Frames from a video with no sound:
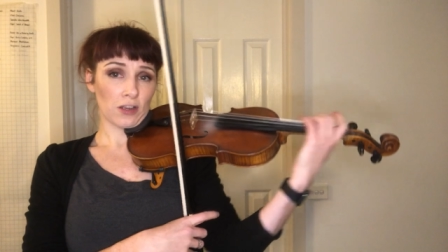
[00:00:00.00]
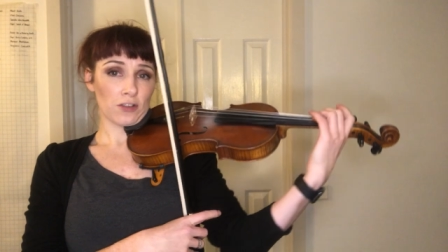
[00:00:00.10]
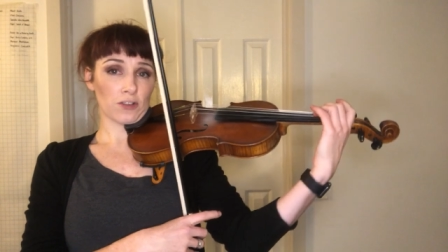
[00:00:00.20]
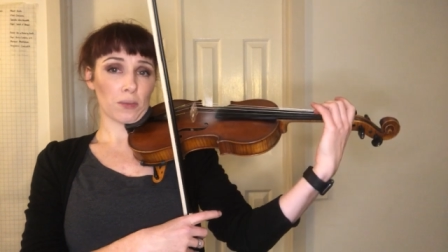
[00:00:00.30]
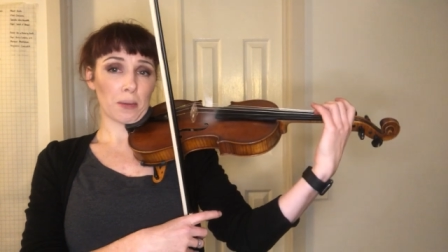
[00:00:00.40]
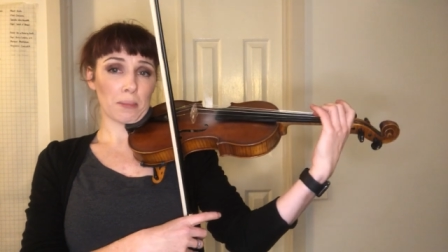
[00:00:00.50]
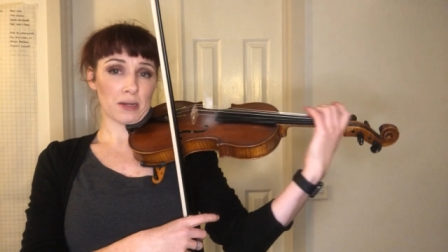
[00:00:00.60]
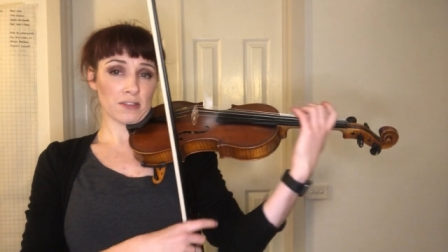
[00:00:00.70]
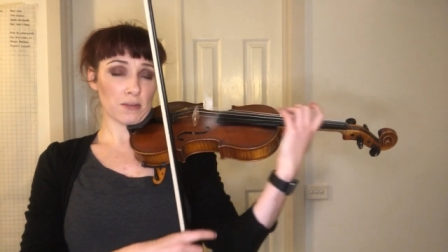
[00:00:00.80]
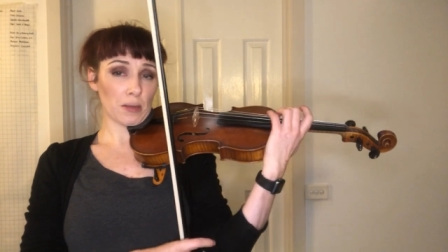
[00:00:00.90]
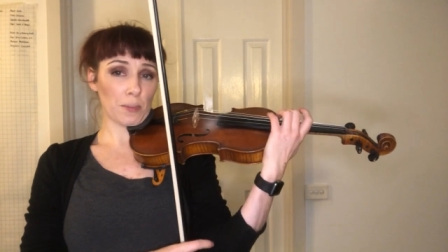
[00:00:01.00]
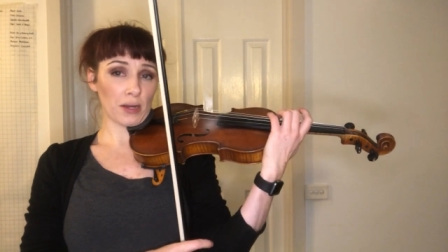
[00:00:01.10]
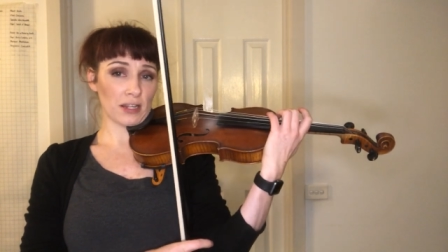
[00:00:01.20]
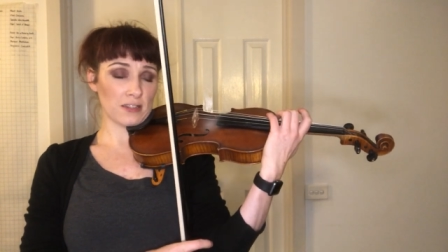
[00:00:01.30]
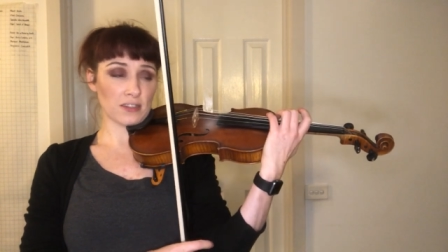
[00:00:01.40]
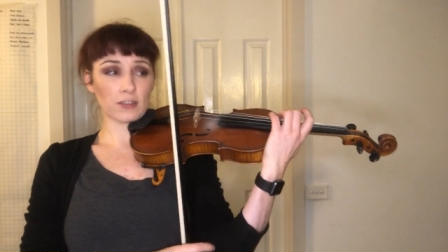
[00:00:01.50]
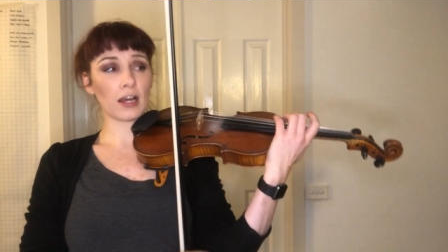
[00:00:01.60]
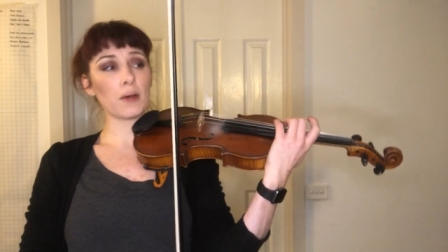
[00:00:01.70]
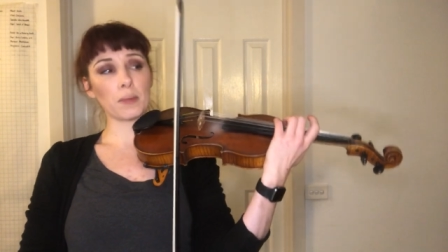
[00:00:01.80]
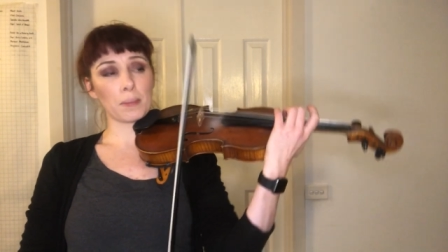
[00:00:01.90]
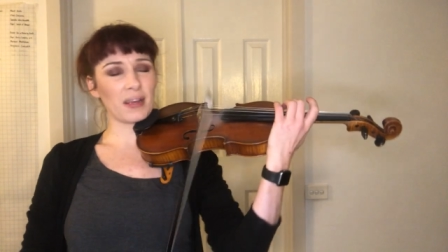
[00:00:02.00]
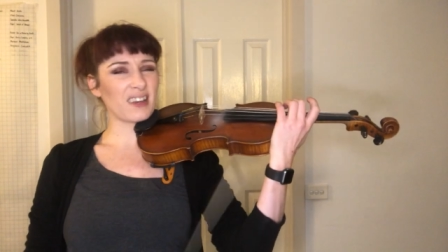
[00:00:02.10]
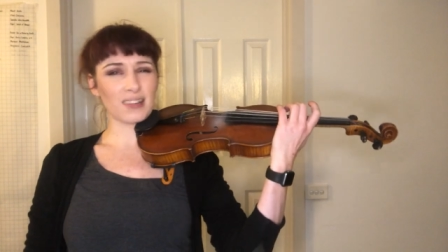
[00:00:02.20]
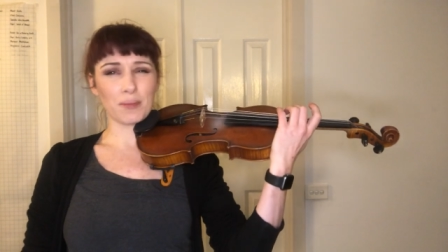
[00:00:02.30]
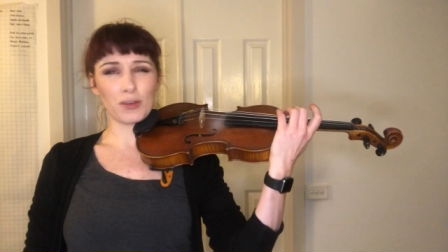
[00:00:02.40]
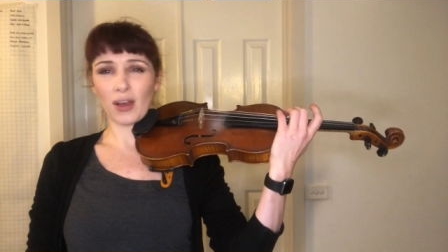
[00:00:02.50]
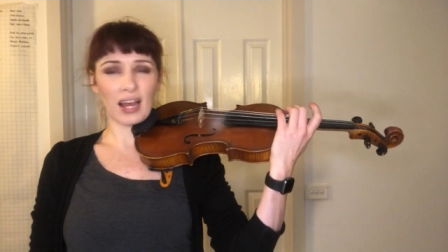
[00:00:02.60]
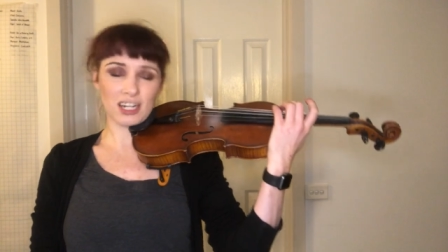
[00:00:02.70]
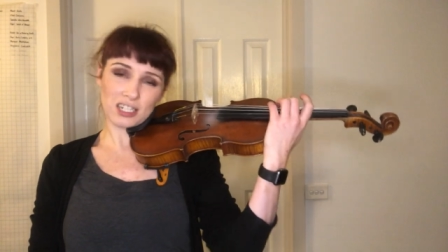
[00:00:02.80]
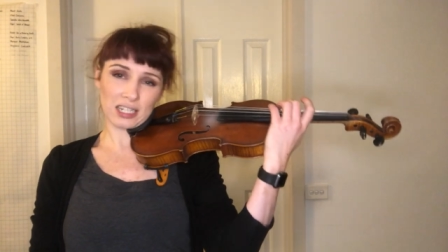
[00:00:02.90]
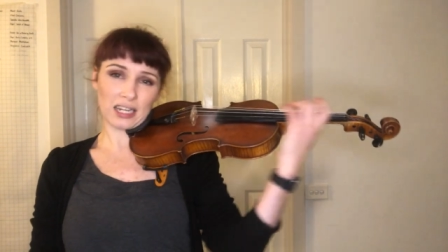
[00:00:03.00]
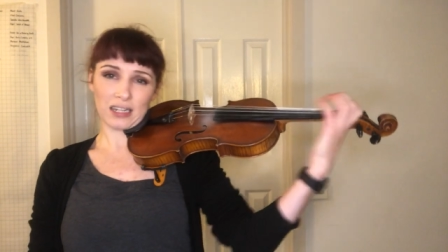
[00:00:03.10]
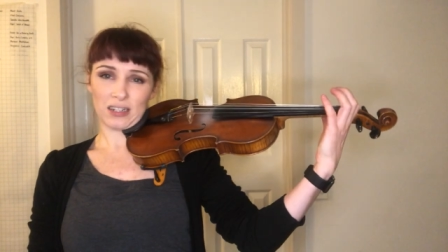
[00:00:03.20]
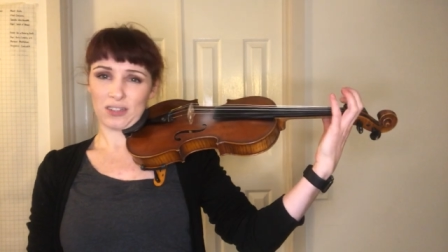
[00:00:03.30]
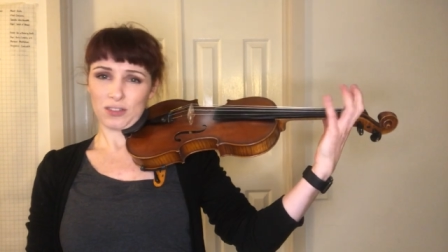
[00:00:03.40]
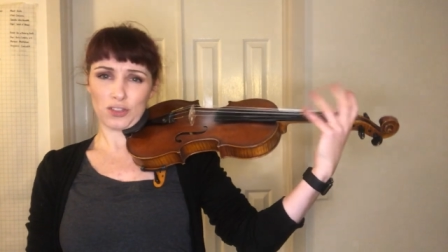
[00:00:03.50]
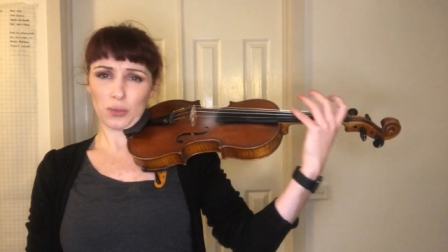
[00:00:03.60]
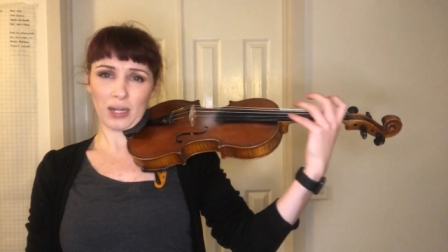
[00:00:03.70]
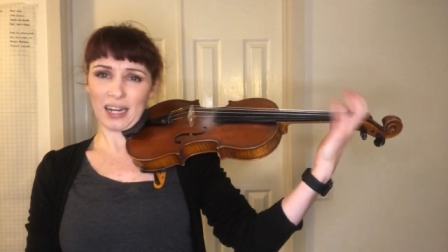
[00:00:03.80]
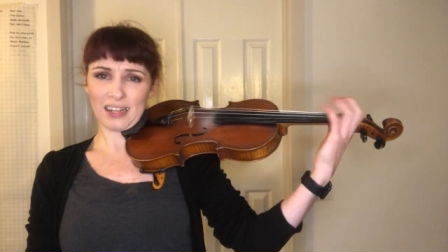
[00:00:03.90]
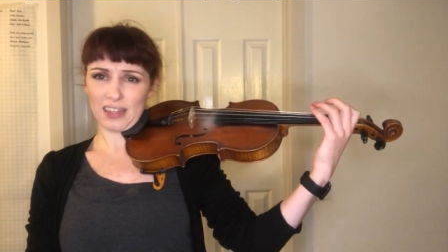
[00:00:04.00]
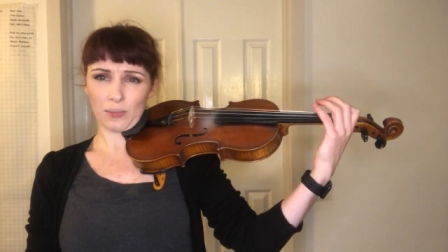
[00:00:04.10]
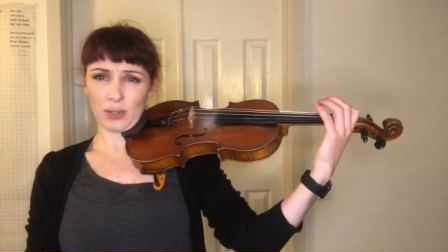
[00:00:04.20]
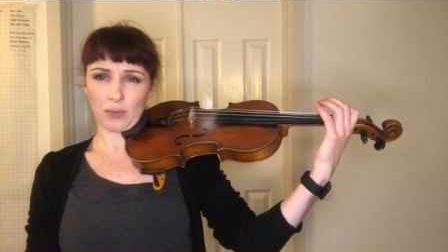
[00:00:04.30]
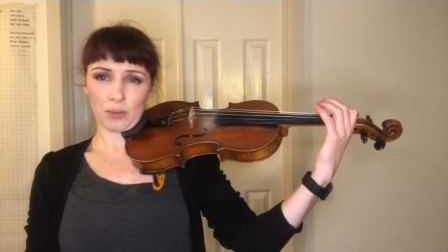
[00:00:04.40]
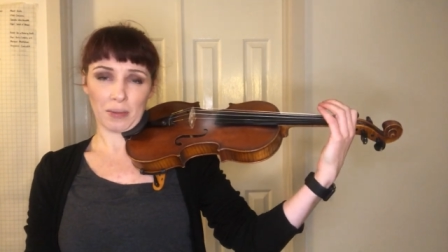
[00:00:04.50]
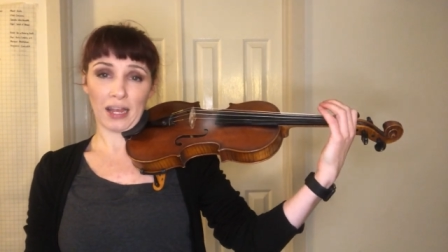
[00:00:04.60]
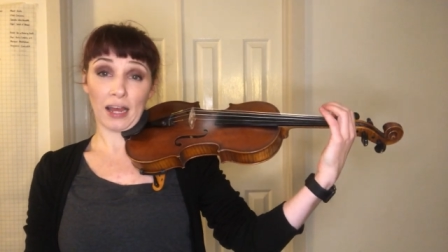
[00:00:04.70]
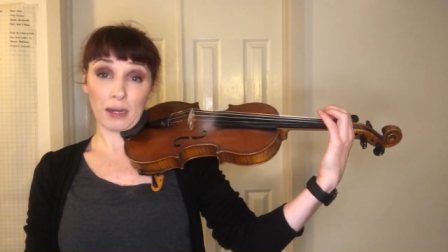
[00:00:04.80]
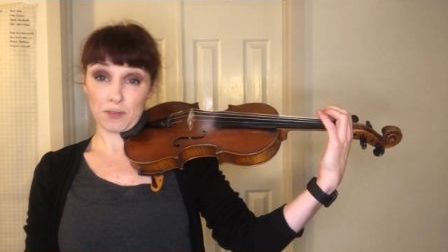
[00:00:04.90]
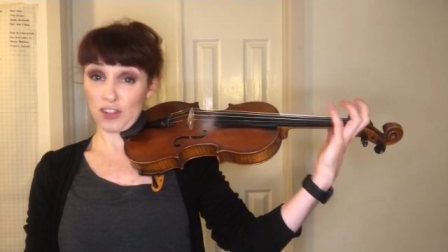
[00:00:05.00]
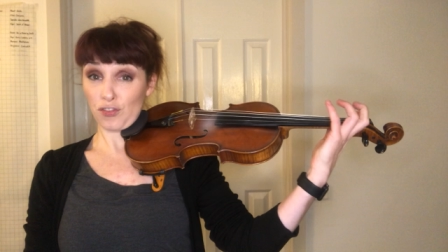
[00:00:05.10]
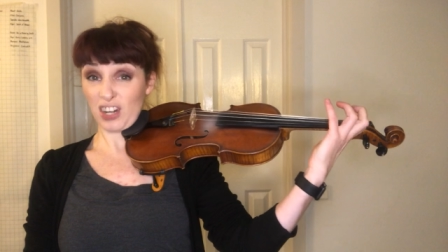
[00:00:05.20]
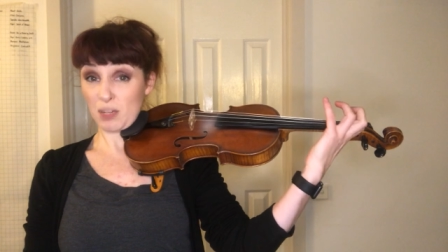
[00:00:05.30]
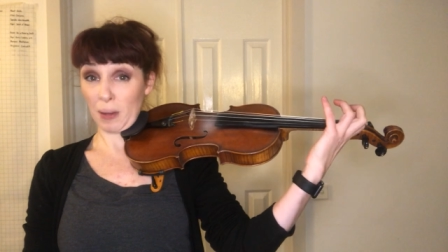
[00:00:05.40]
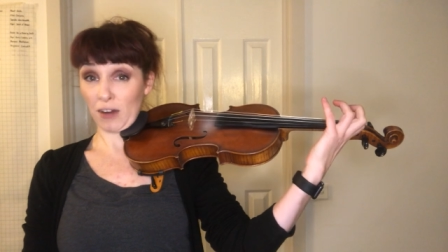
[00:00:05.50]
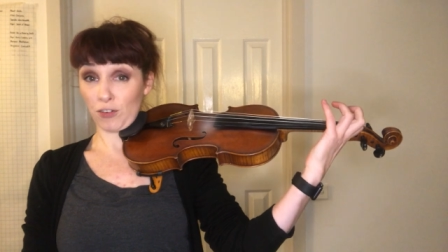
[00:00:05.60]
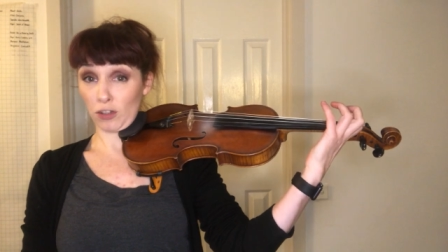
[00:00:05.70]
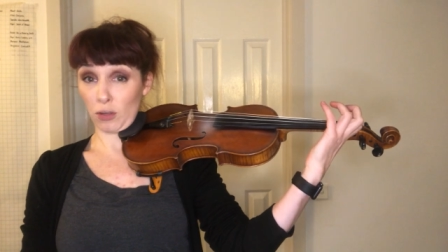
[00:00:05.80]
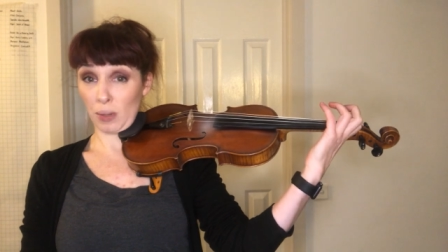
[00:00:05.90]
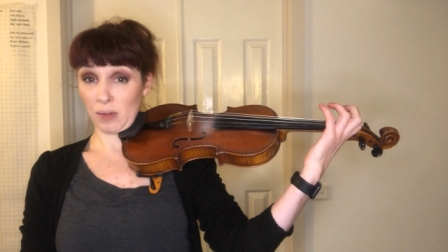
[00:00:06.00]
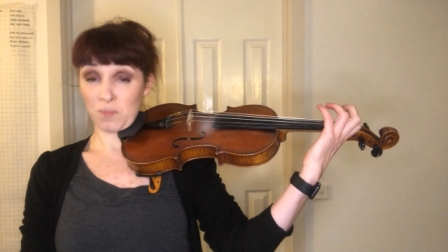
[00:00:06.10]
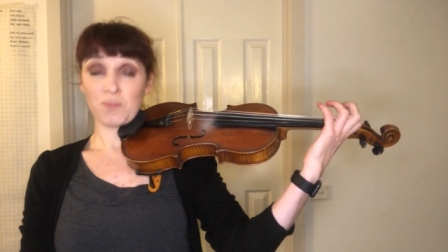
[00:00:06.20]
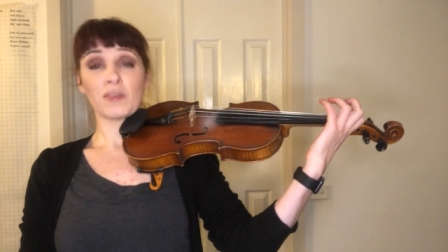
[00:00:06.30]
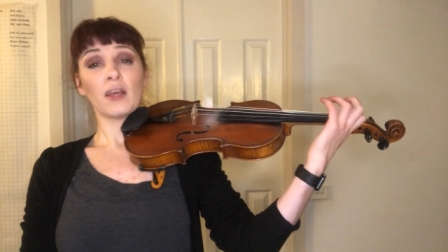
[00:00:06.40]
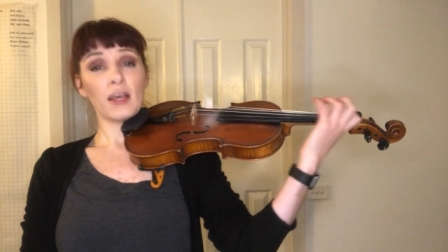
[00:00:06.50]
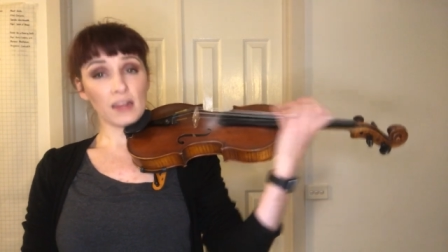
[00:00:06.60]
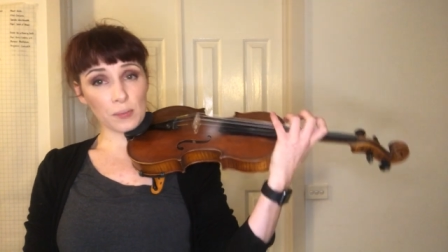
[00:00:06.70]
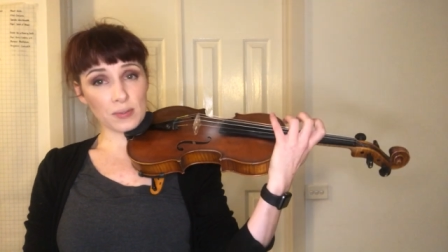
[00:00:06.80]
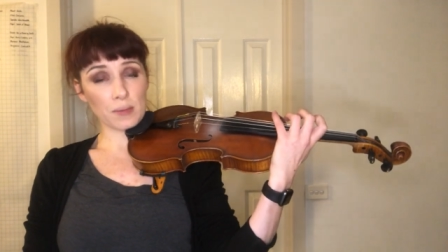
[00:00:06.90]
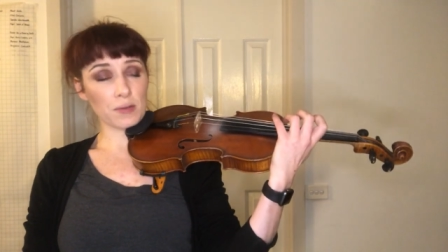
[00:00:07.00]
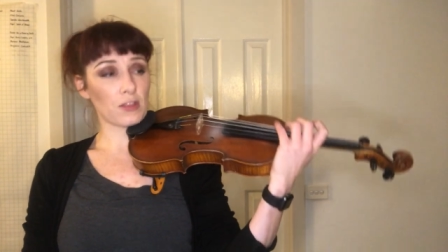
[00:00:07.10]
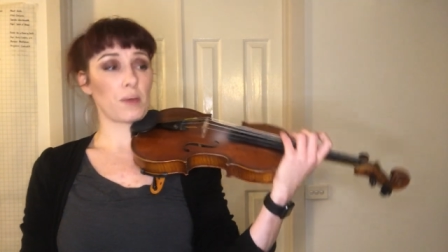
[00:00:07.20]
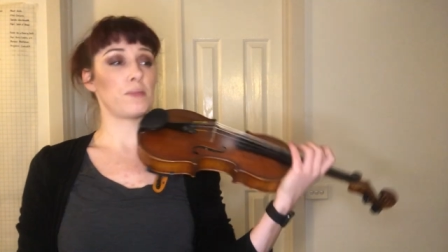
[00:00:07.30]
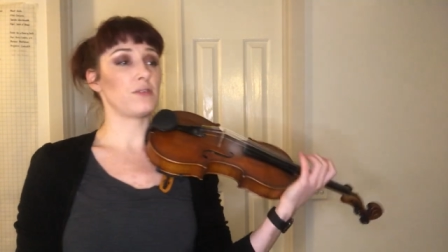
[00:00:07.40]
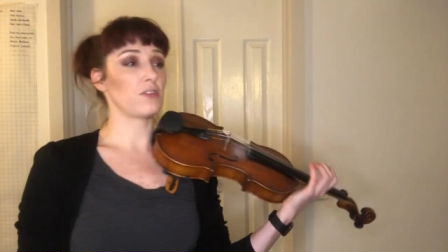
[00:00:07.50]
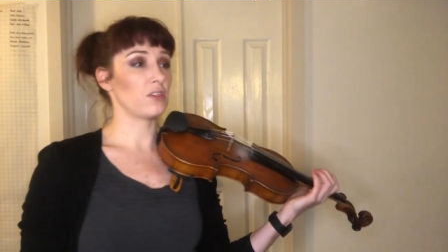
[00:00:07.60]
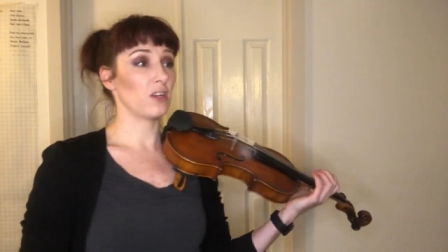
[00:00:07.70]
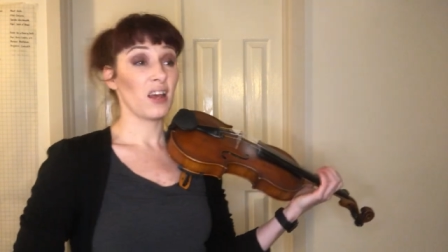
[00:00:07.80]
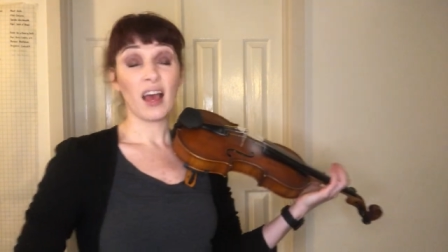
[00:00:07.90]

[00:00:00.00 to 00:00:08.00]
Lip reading: So my muscle memory can still help me because I'm not actually doing anything weird with my hand. I've just reached back for a low 1 and I was up to third position.